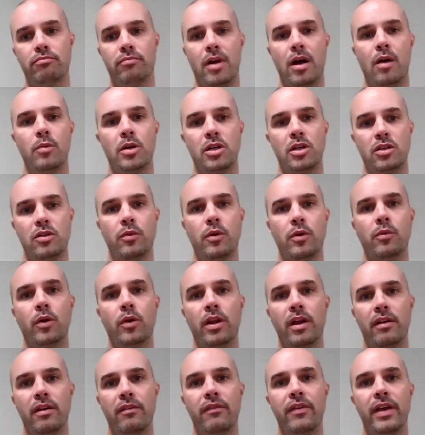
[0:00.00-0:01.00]
how much do we want
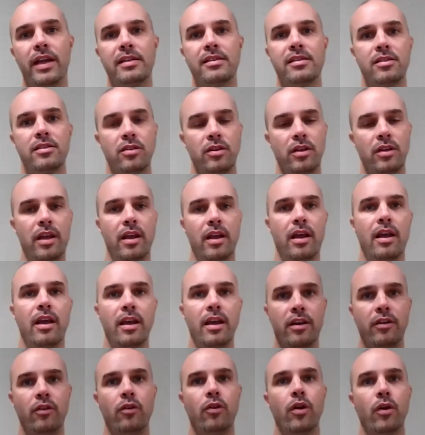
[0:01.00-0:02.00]
to invest uh,
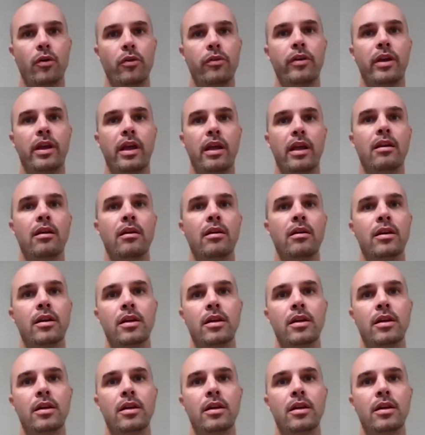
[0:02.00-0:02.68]
in growth again.